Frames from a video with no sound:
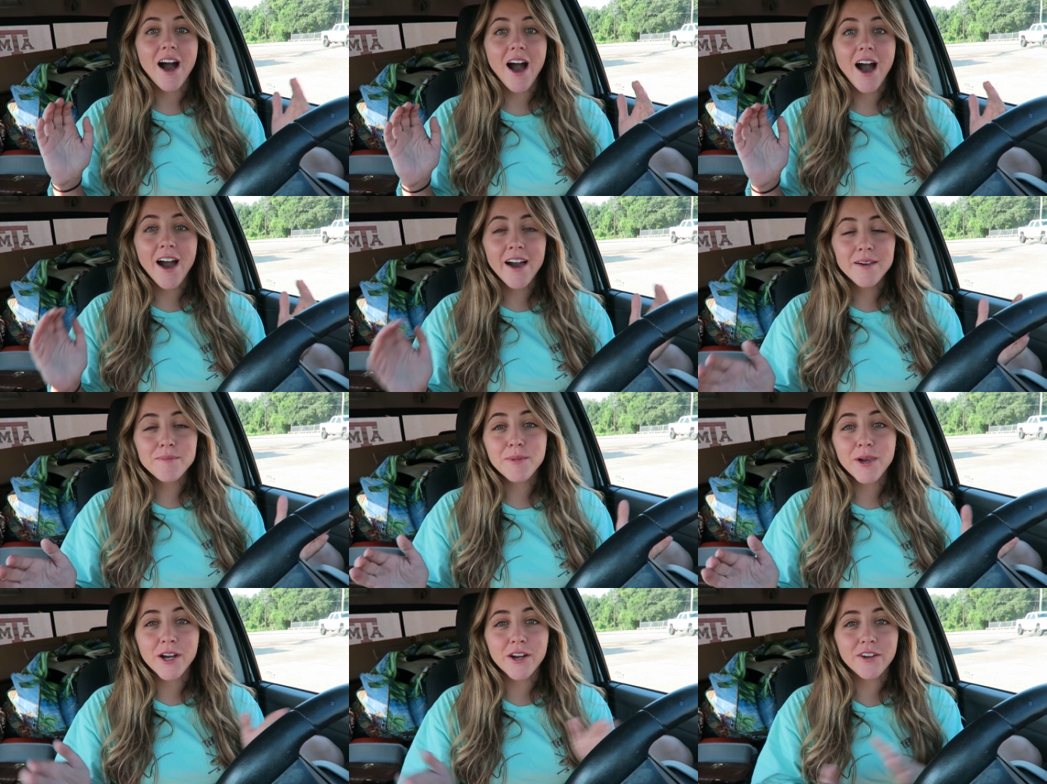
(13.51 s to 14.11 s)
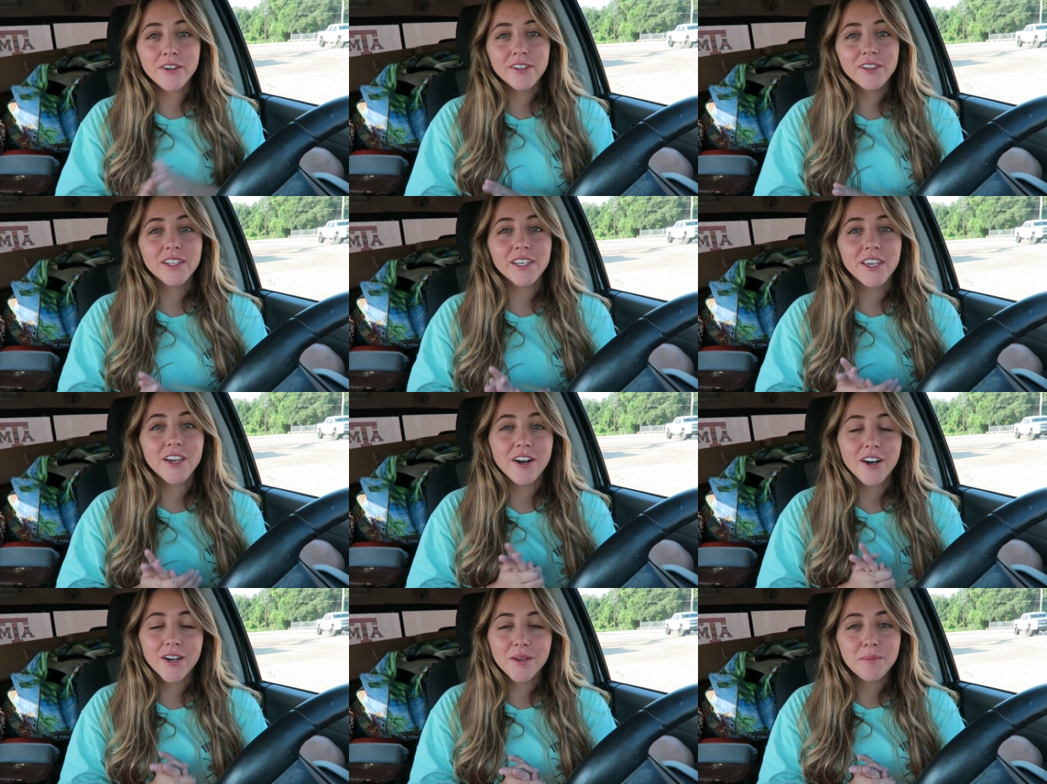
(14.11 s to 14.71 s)
I am
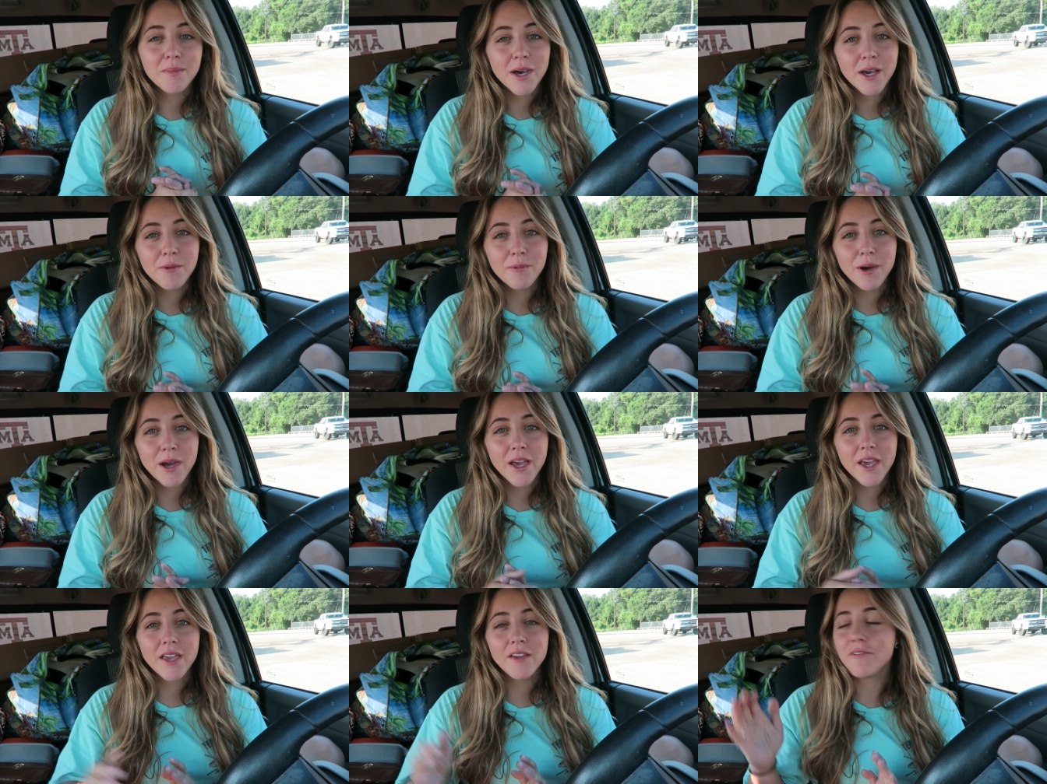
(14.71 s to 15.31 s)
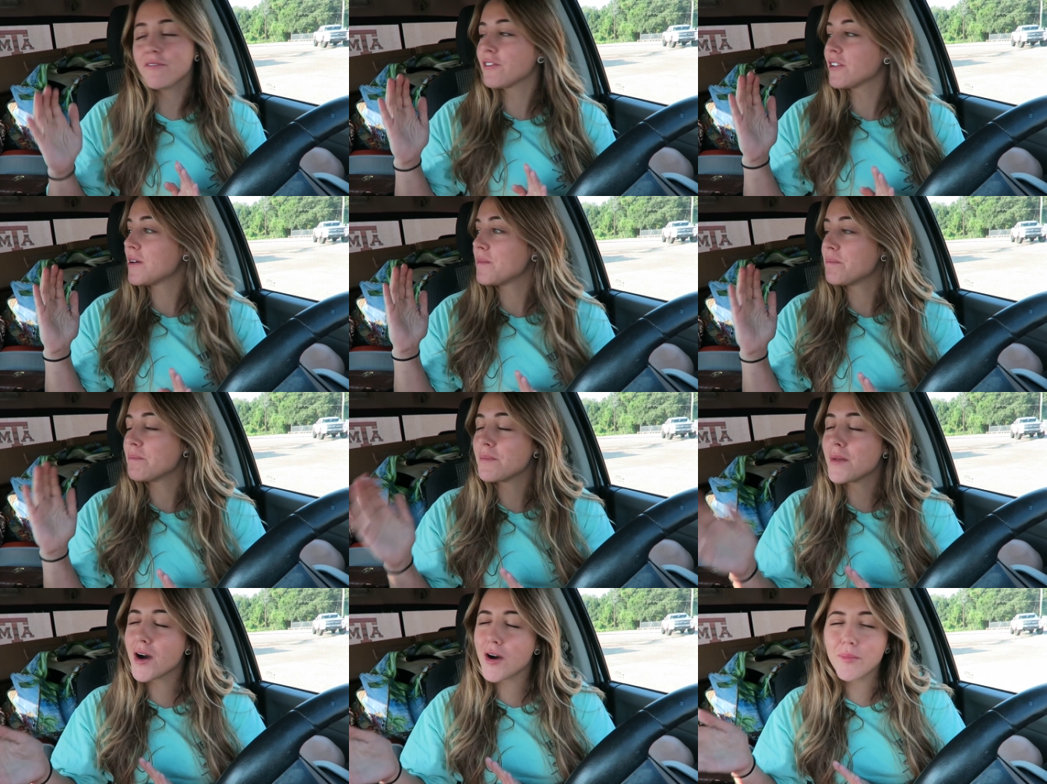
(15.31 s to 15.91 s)
currently on my way
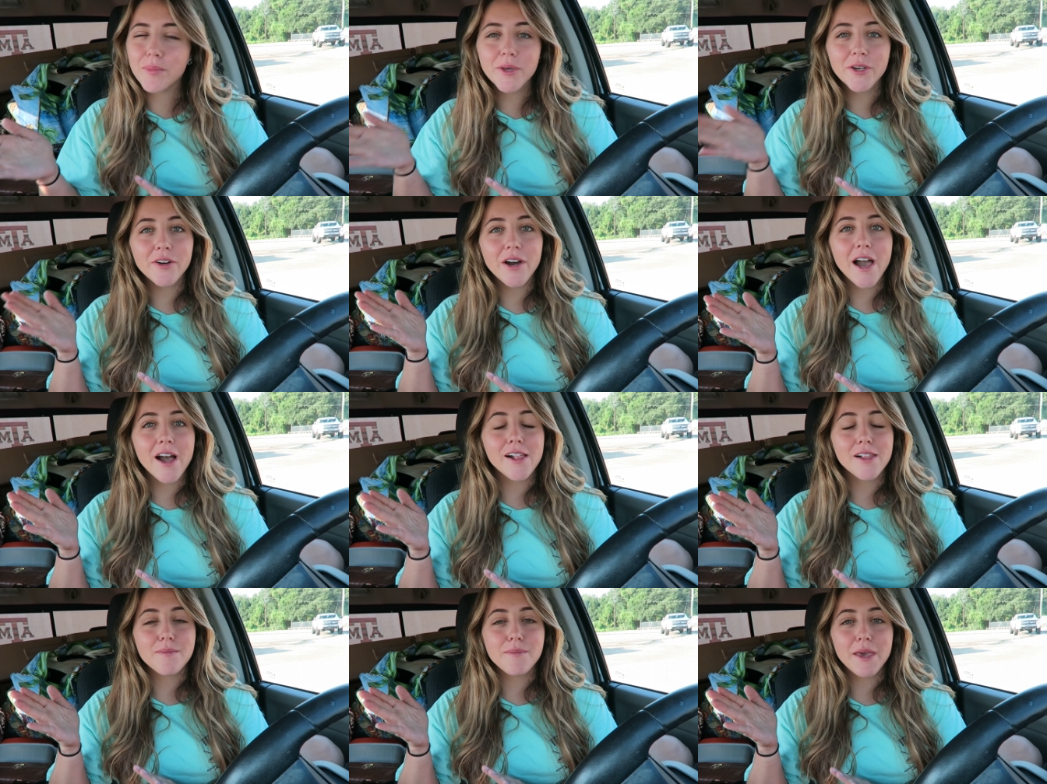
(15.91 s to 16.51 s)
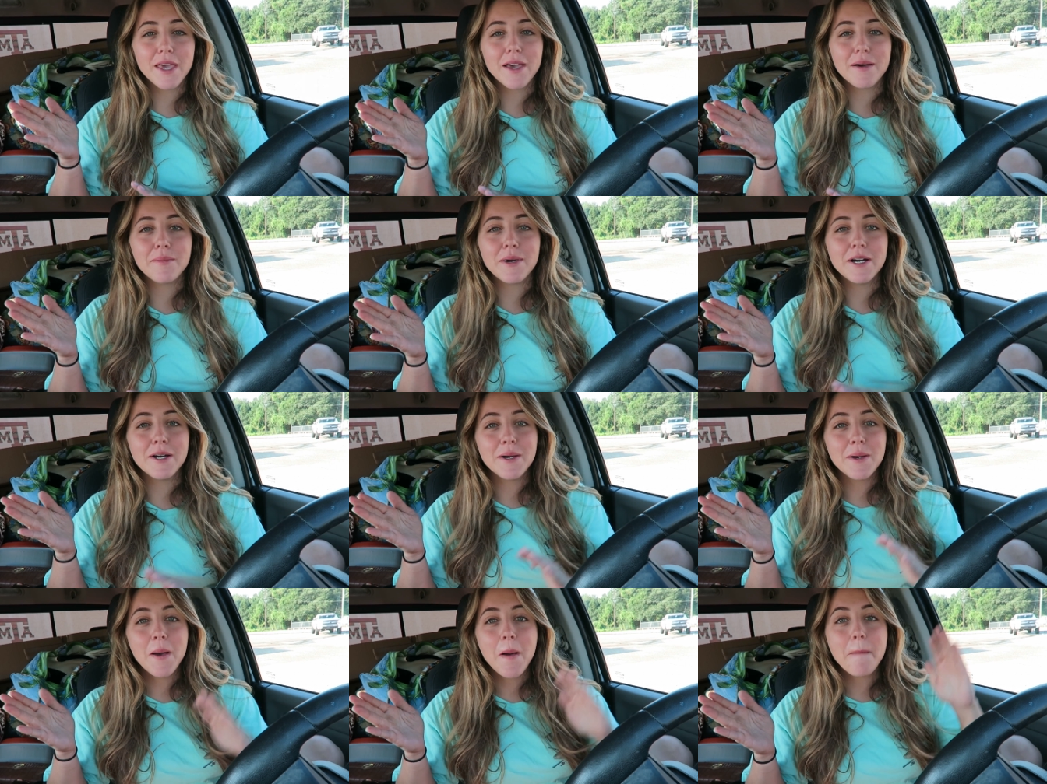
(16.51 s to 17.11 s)
from Mobile,
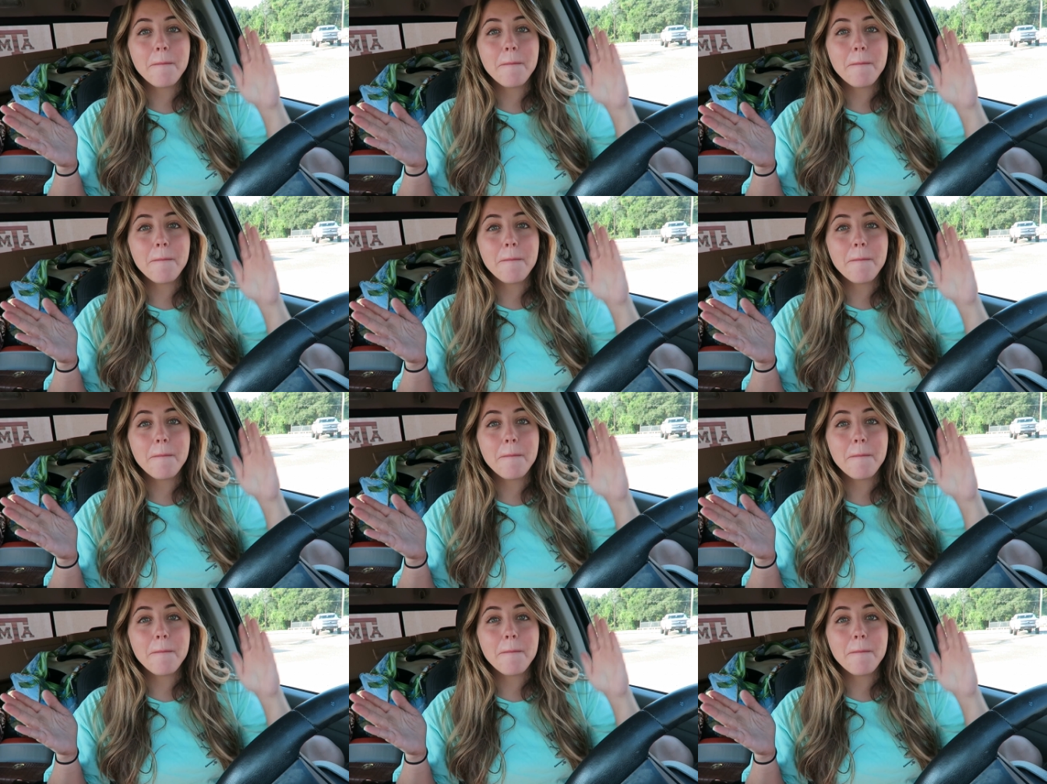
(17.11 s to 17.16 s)
Alabama